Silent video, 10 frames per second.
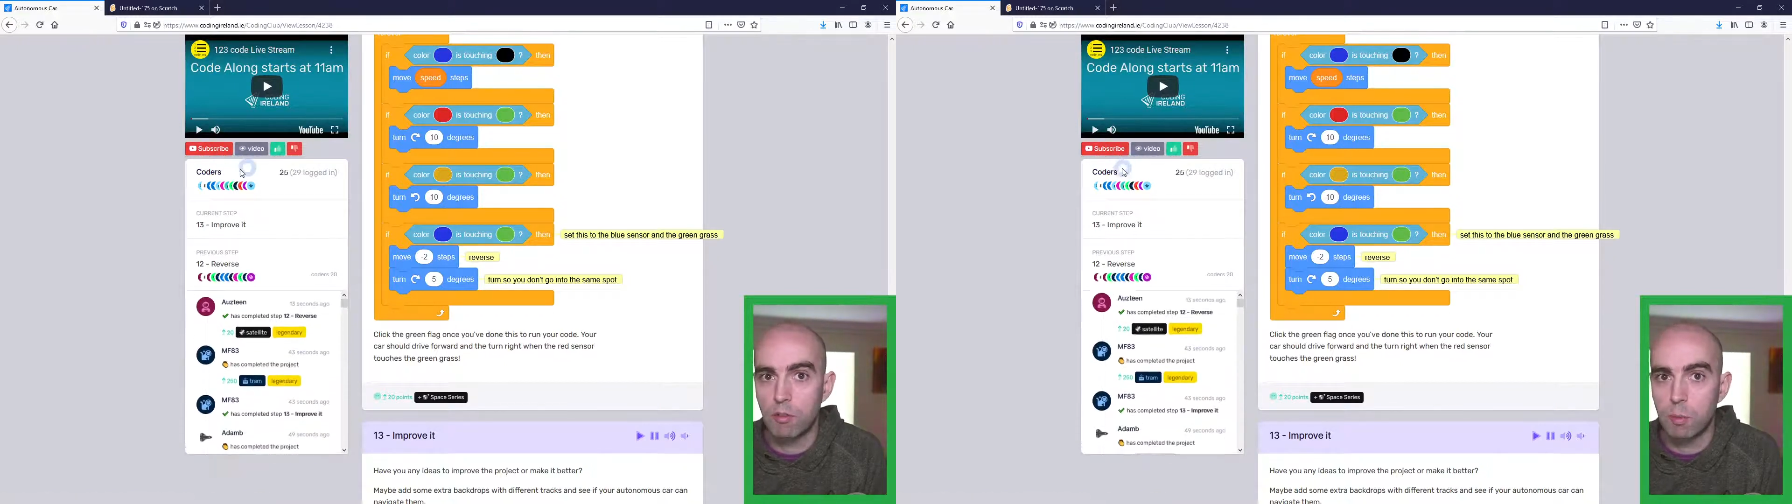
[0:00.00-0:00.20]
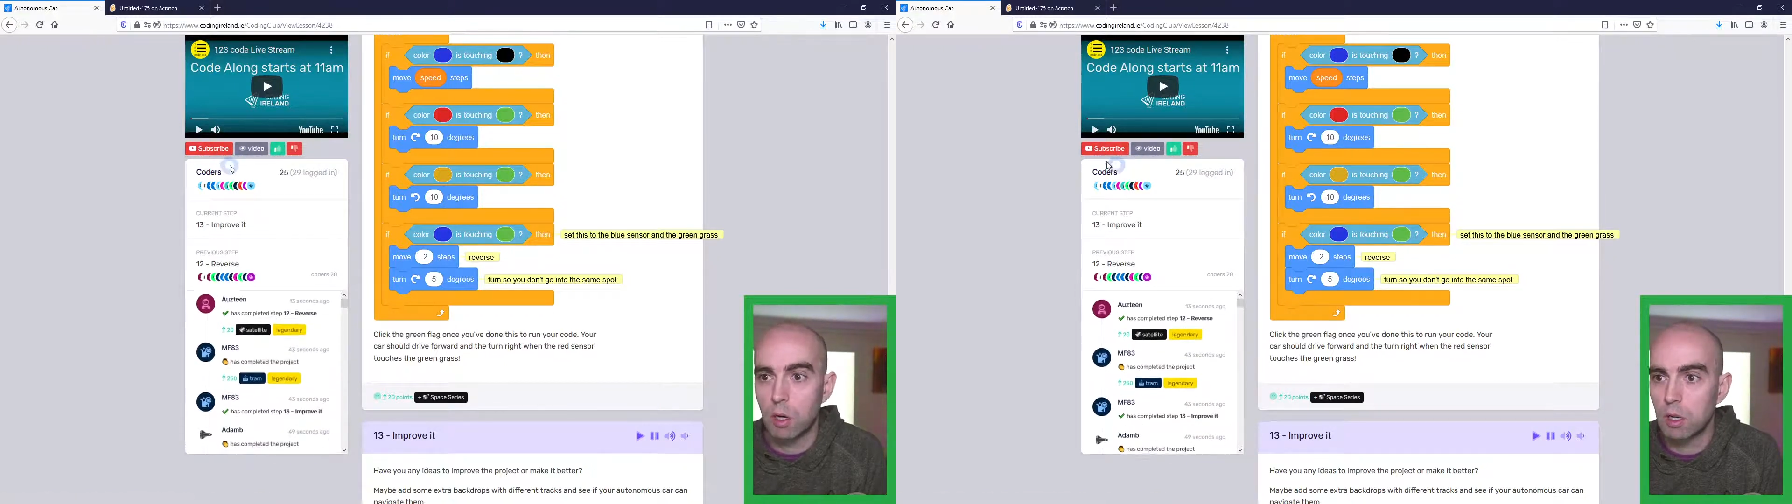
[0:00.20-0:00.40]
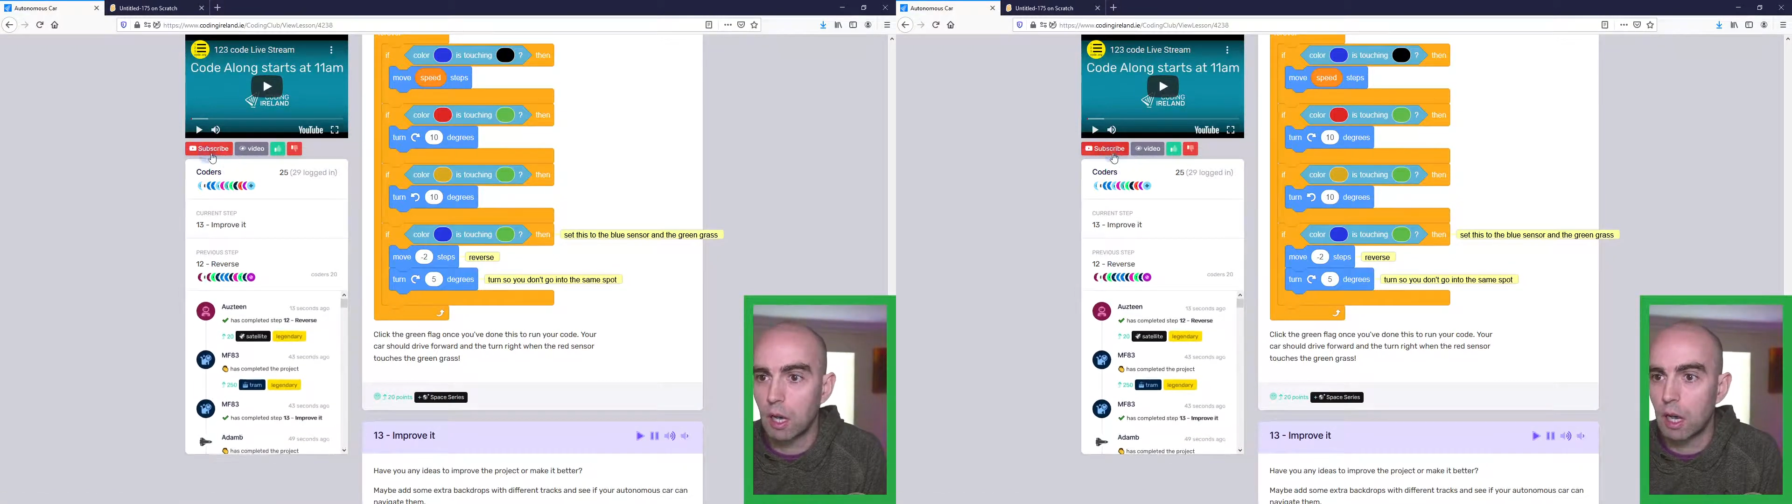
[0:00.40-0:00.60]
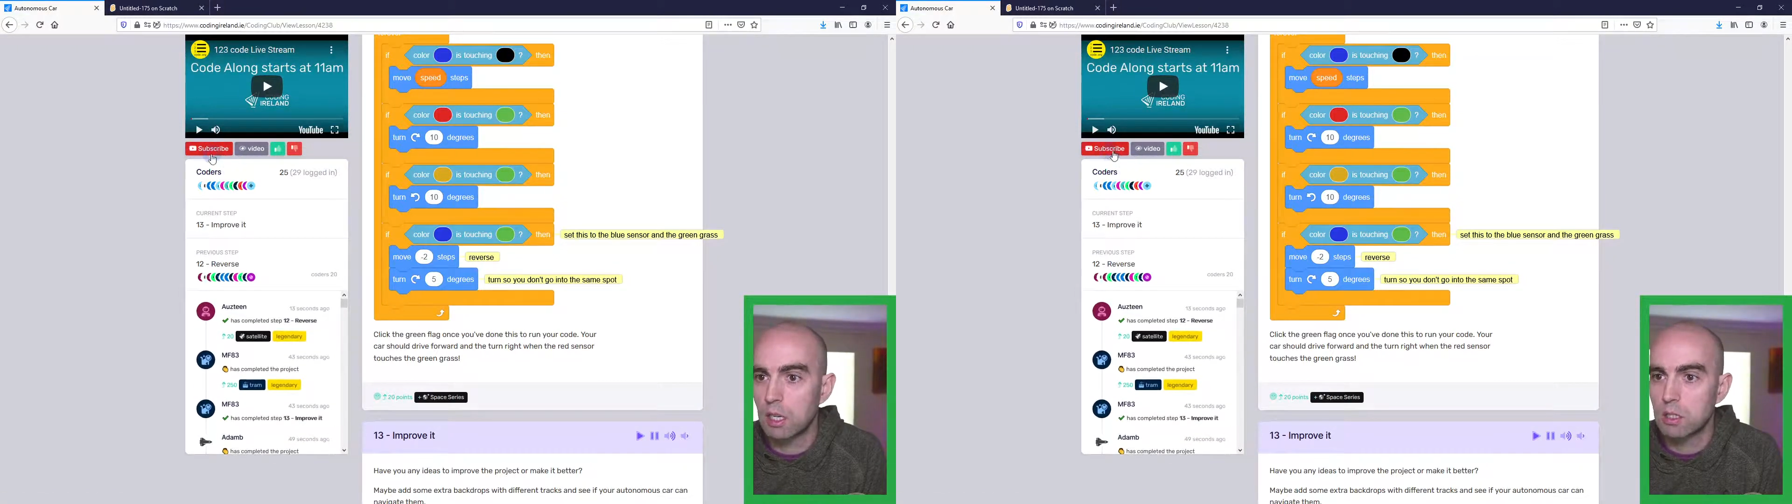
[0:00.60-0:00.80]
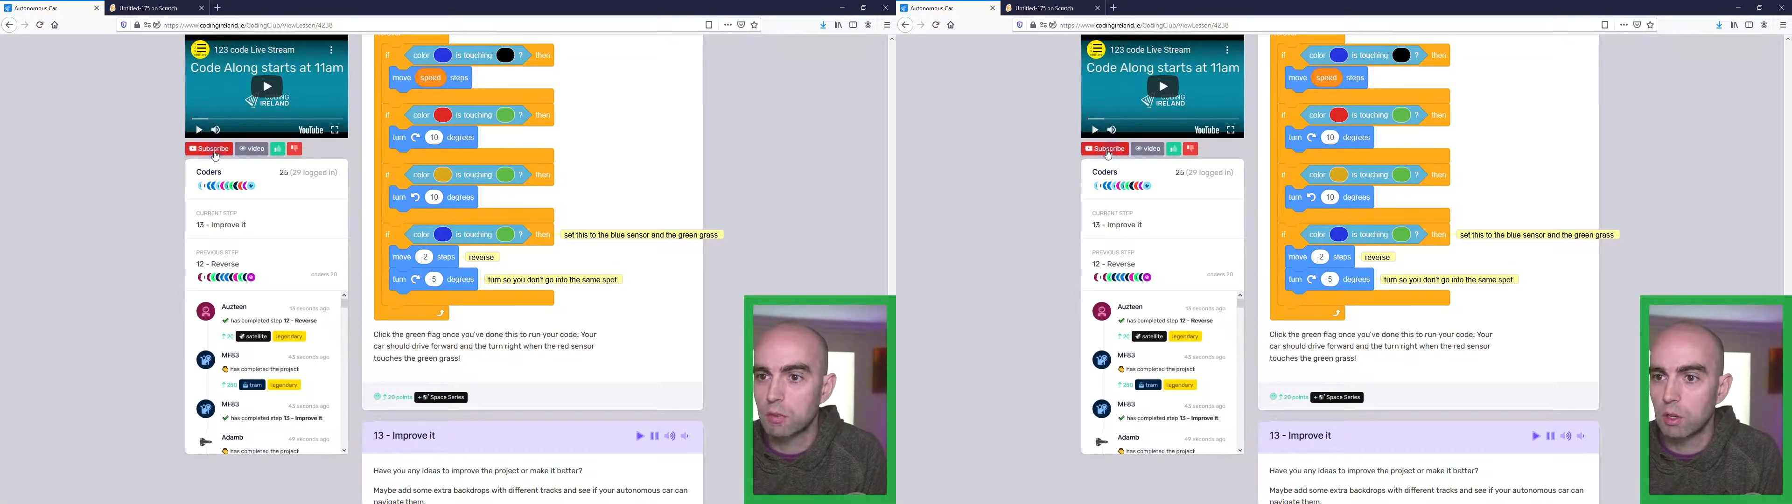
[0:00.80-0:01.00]
broadcasts
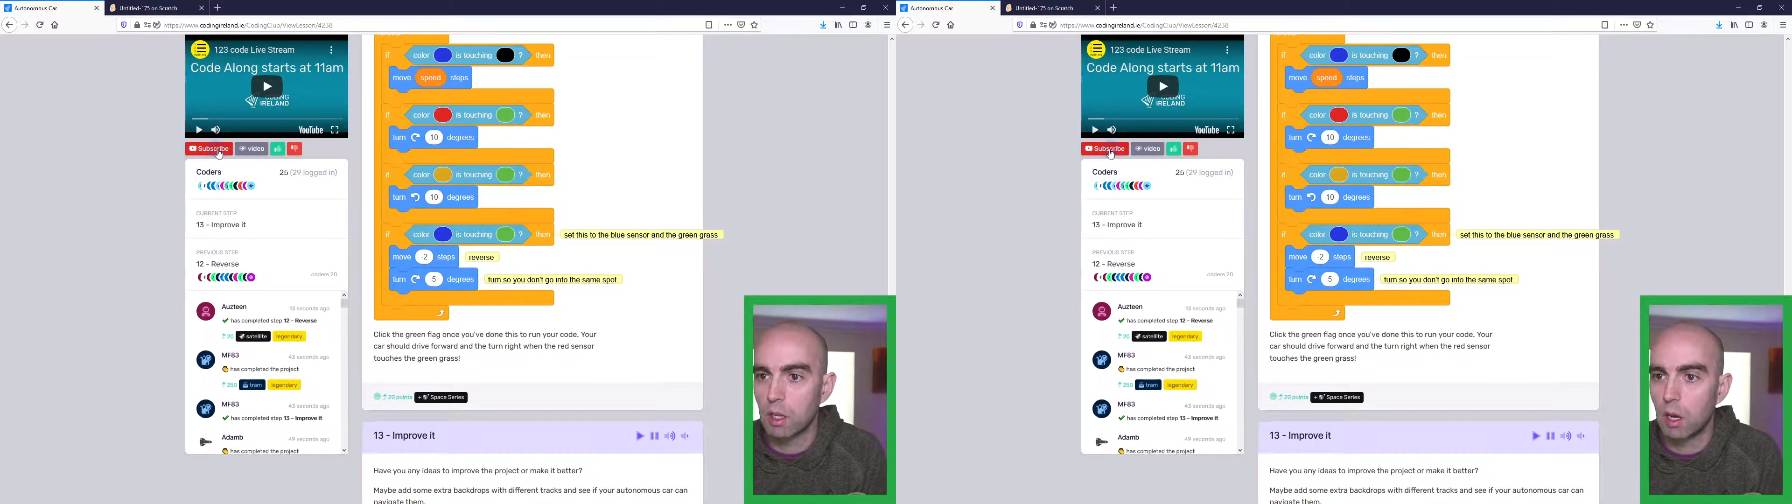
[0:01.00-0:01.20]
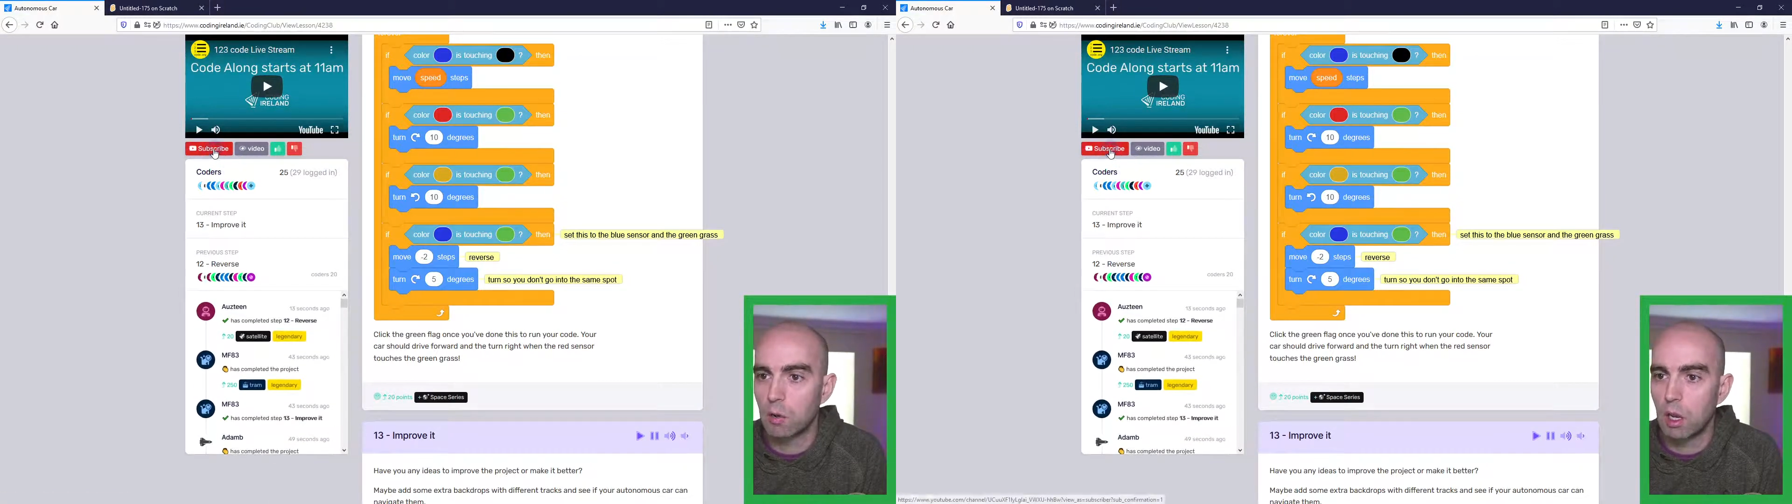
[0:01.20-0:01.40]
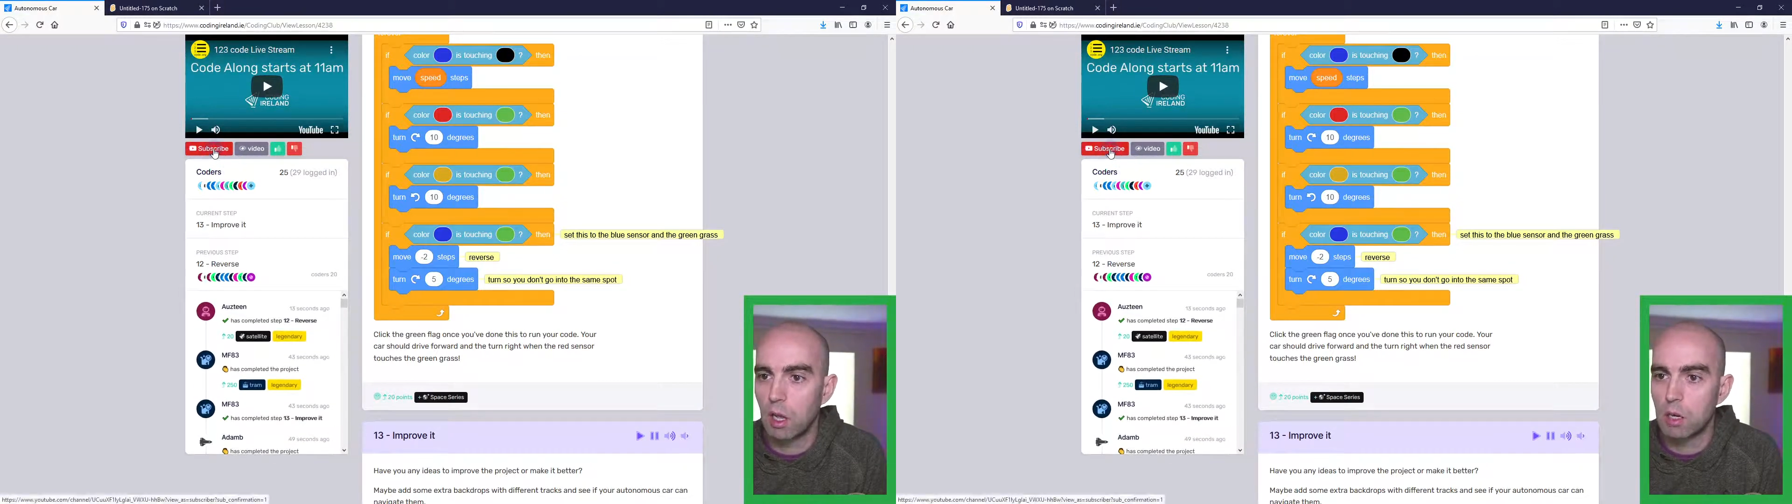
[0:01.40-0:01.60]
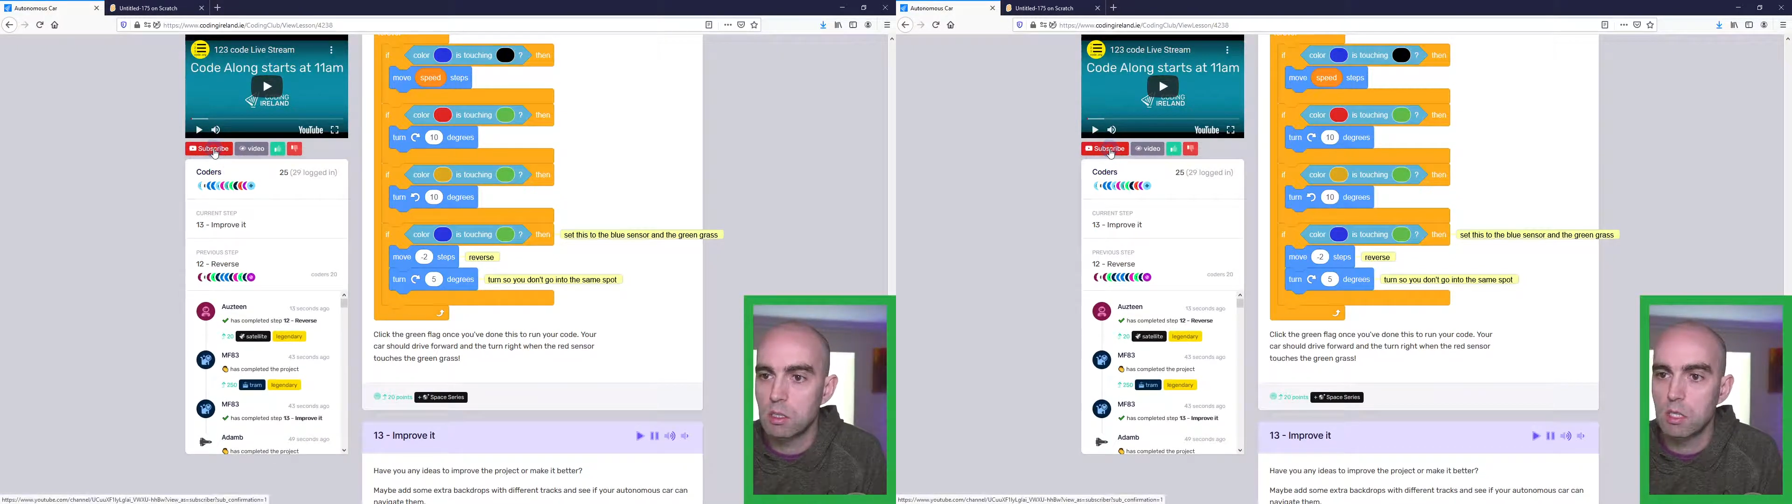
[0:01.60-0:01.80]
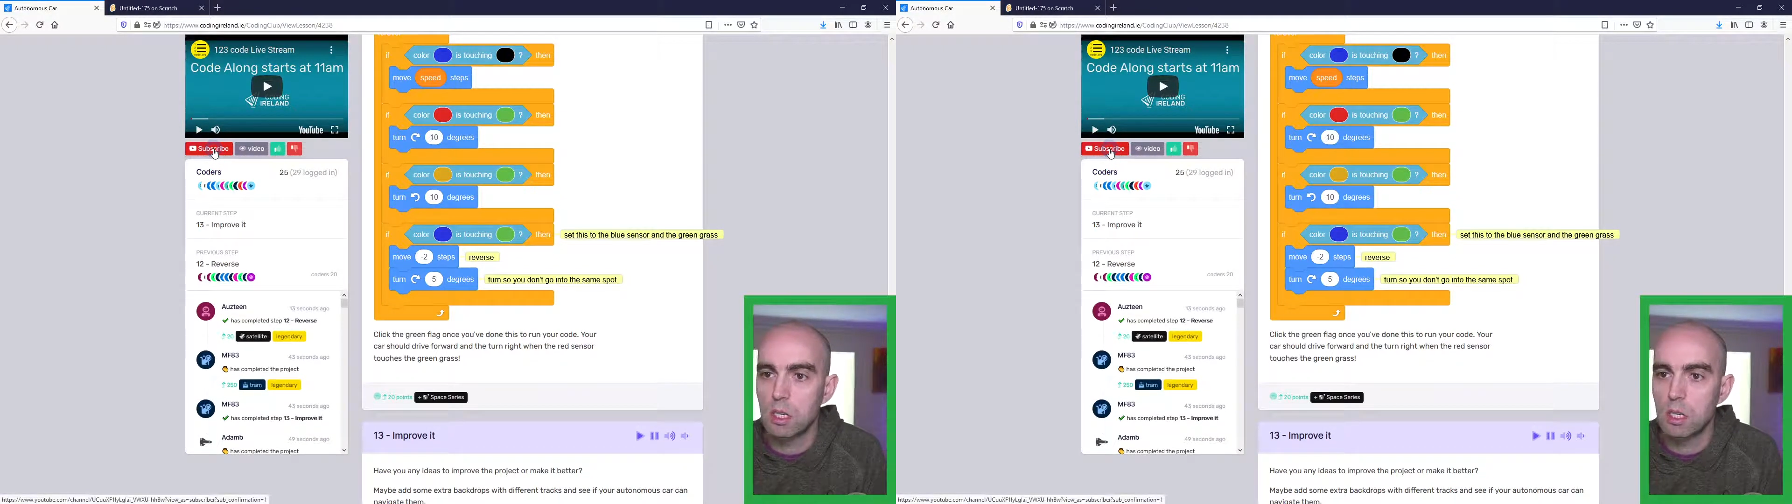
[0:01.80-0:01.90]
for the code alongs.